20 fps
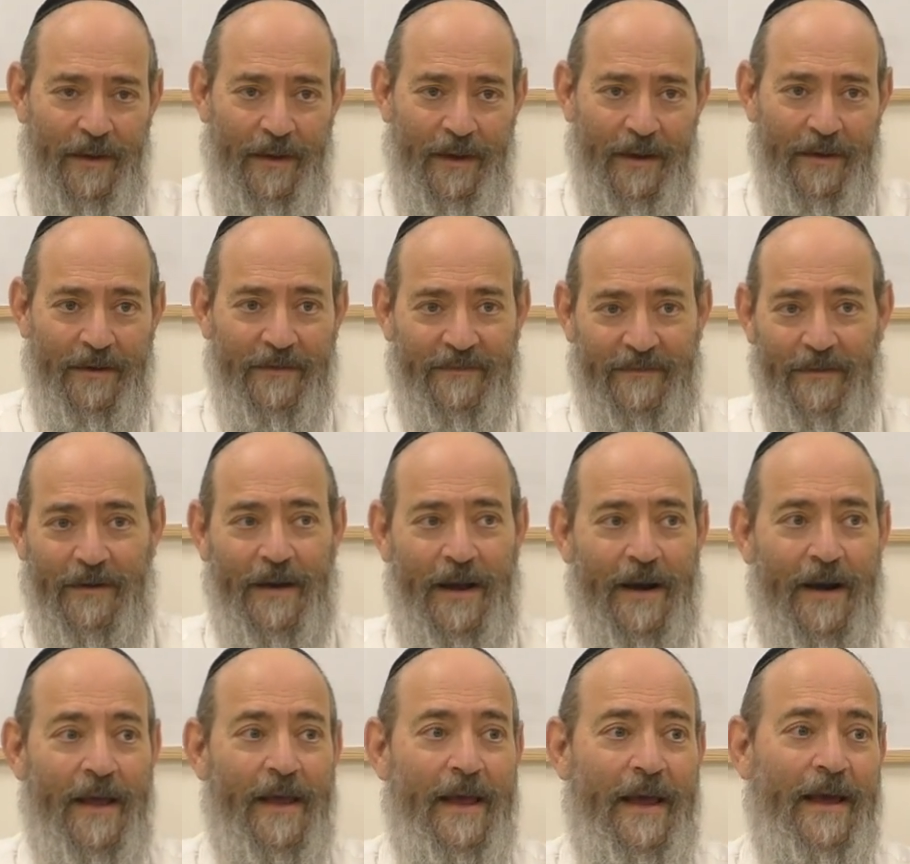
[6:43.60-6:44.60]
And you still
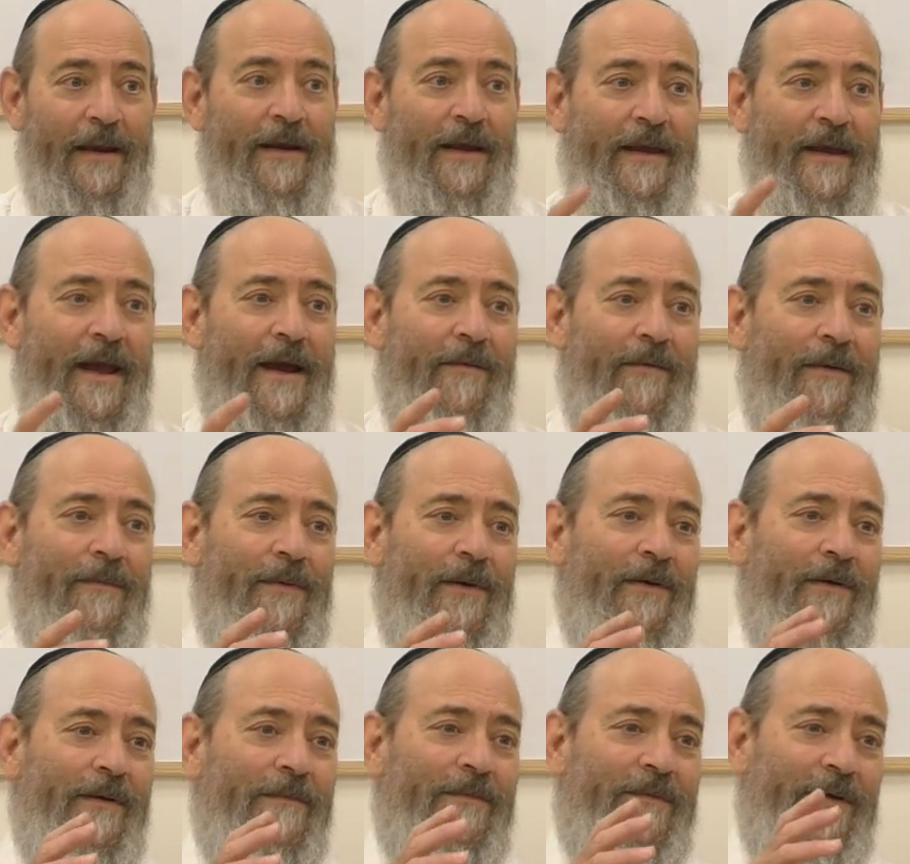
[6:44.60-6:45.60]
got, and you can't
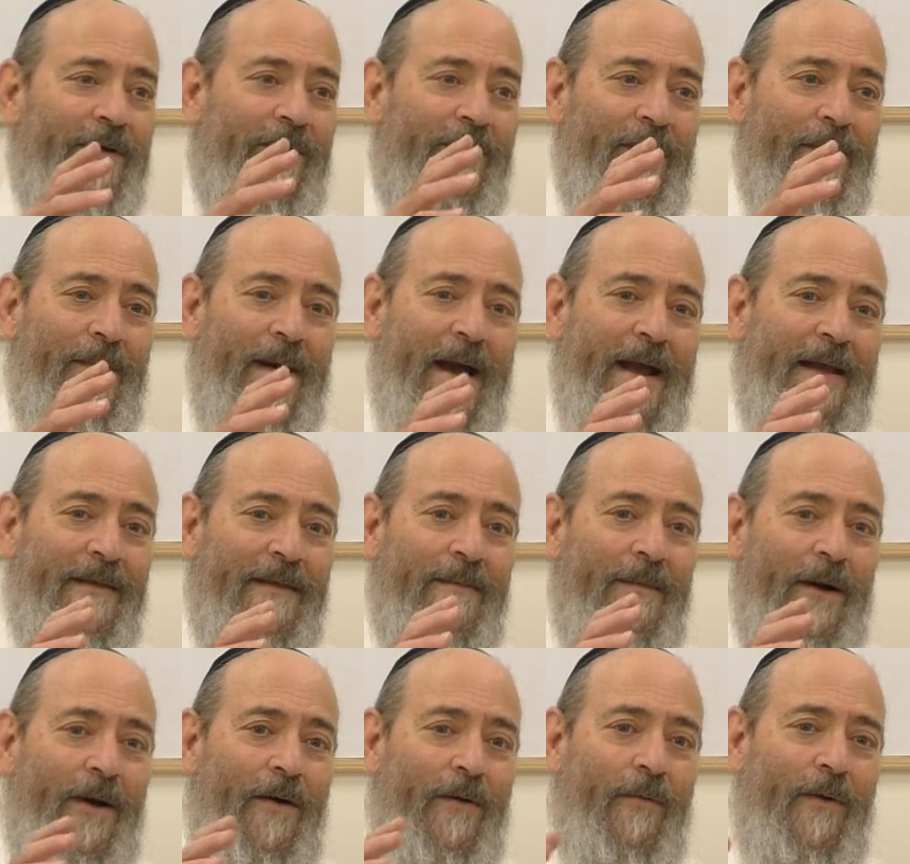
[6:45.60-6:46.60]
rebuke them until you remind
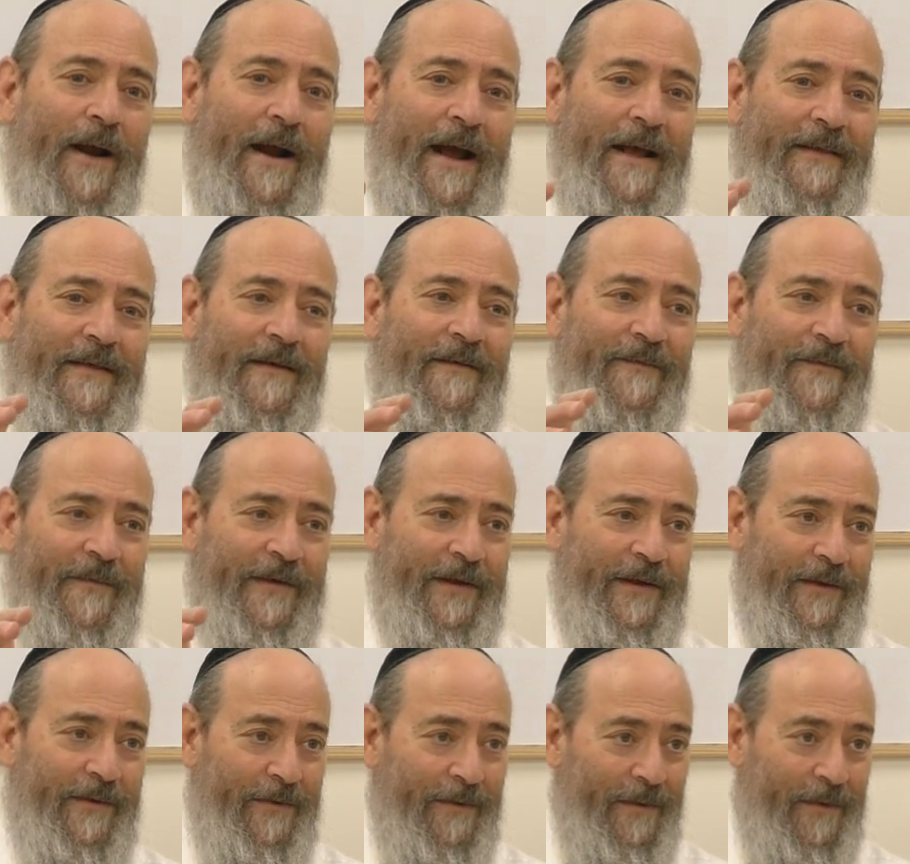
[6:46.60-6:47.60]
them, oh, what I did for
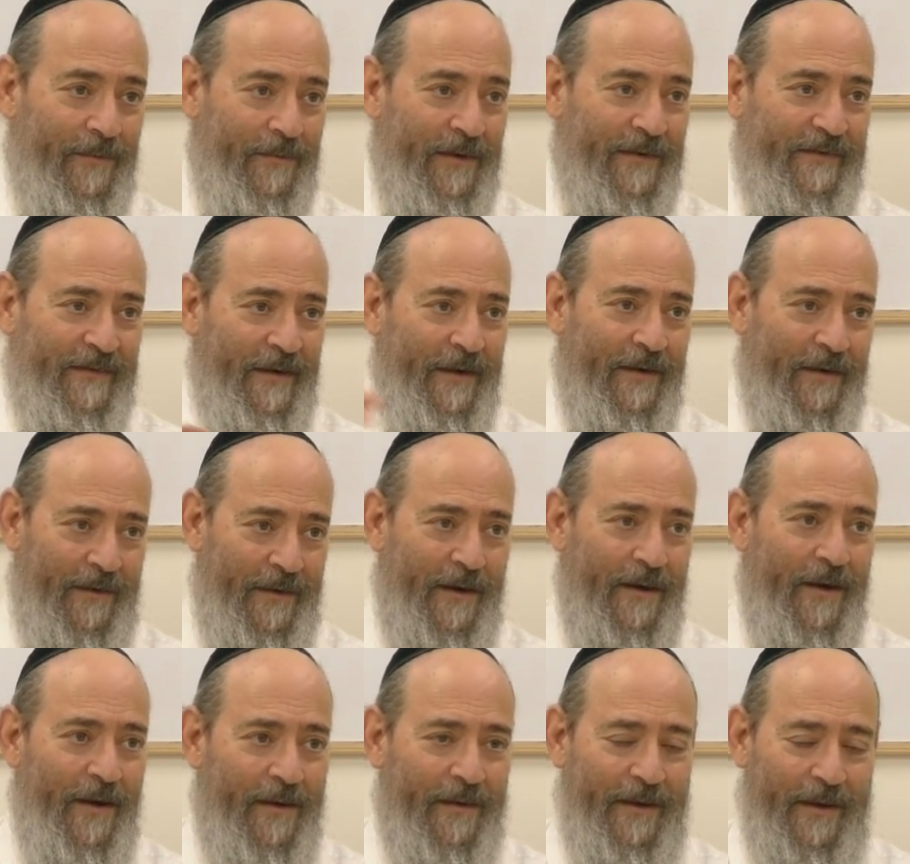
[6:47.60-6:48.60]
you with Sichon
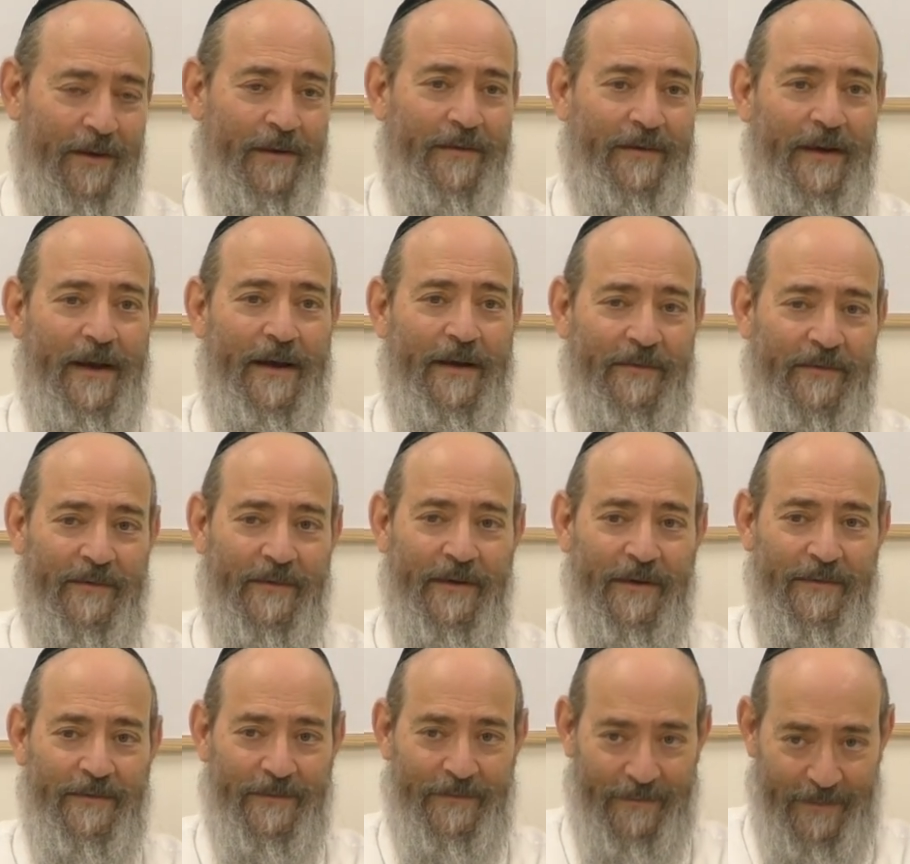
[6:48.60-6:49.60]
and Og. You know what the answer
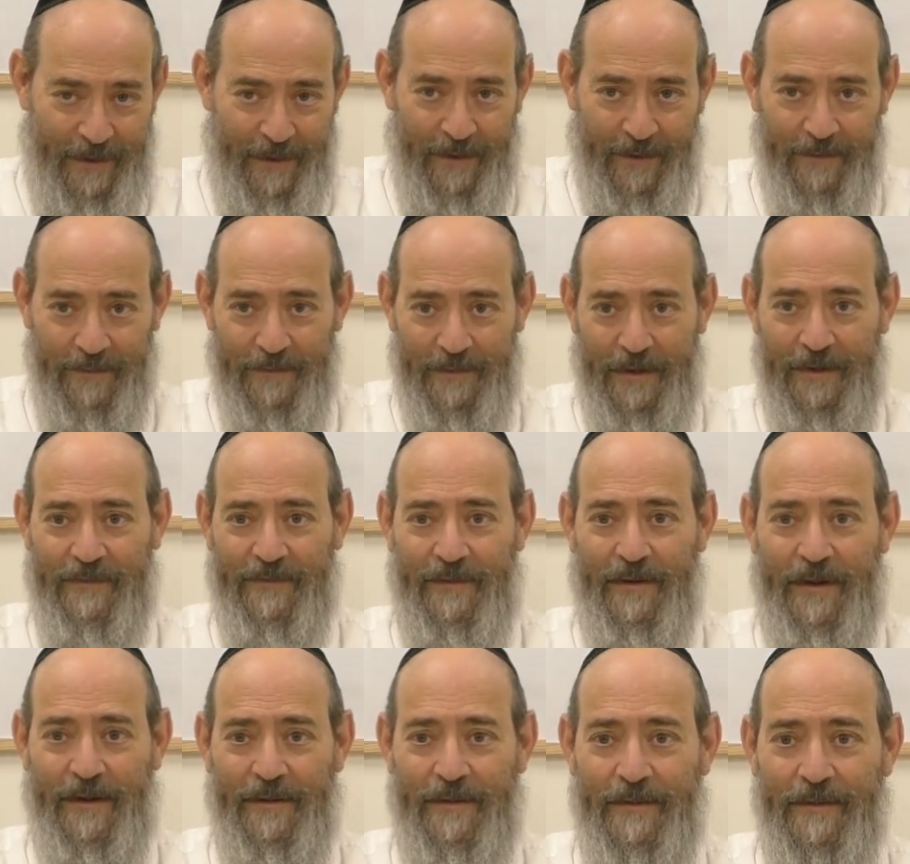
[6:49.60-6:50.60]
is? Yeah, that's
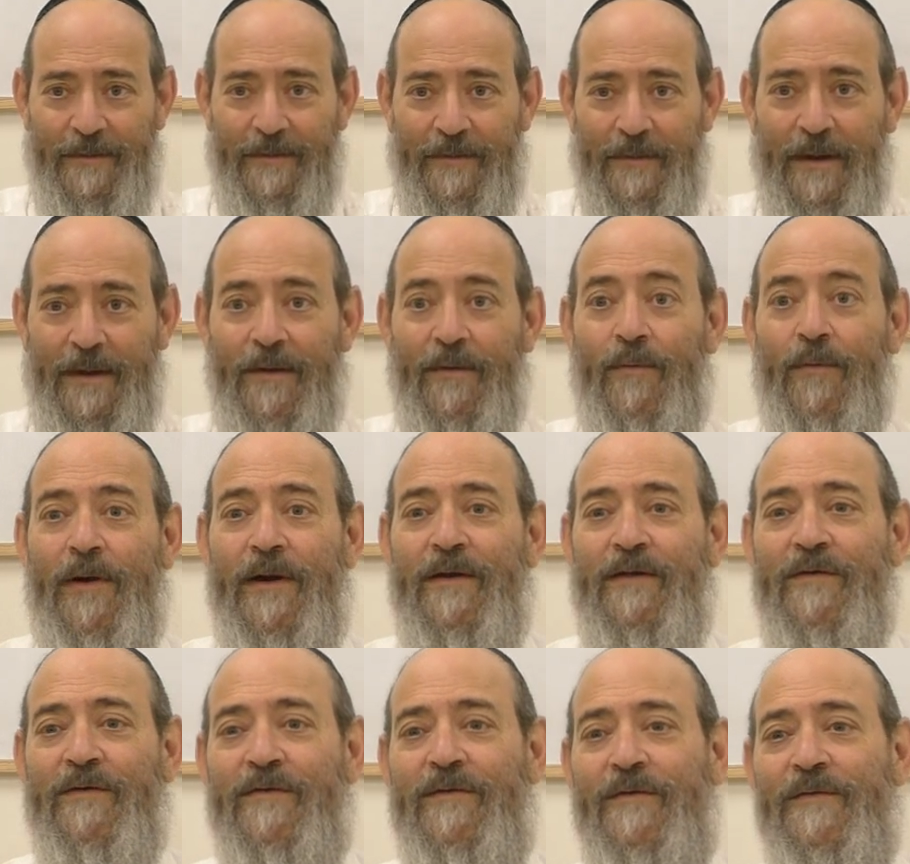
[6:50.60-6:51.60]
right. Right. What
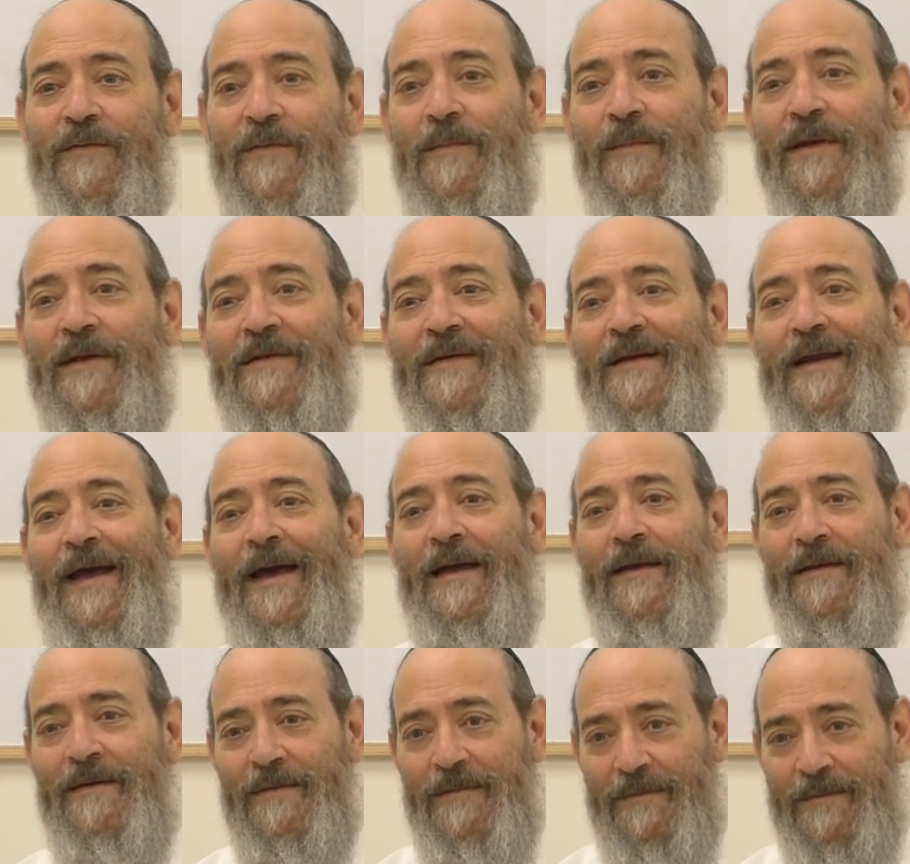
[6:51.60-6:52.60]
did you do for me
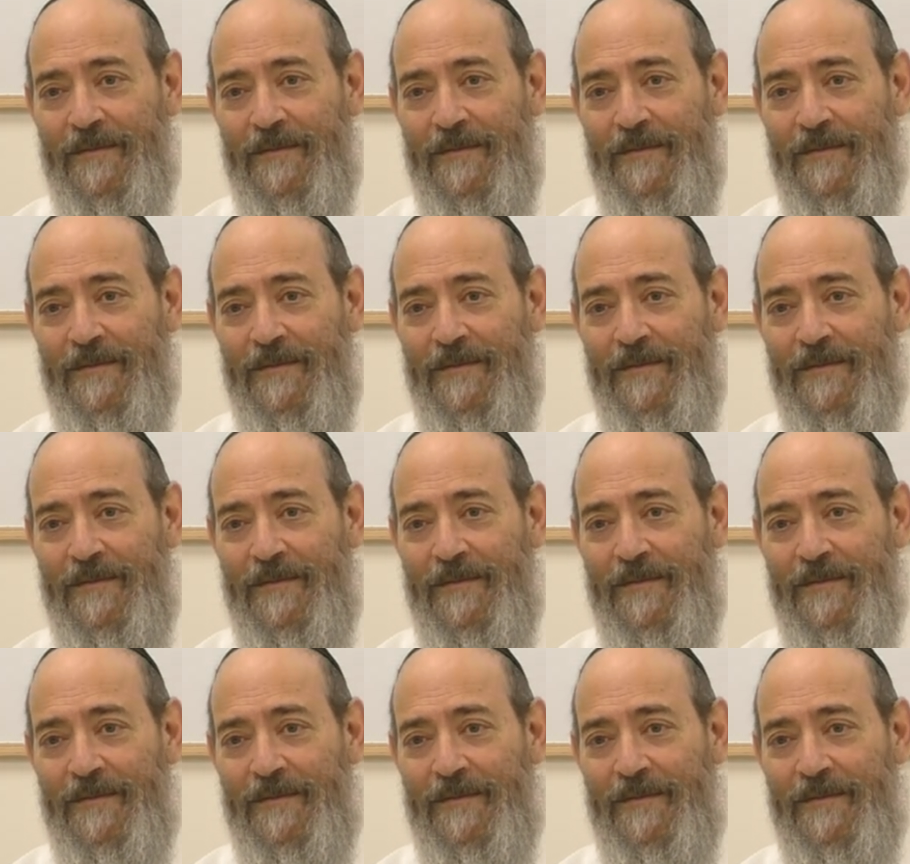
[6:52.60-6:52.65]
today?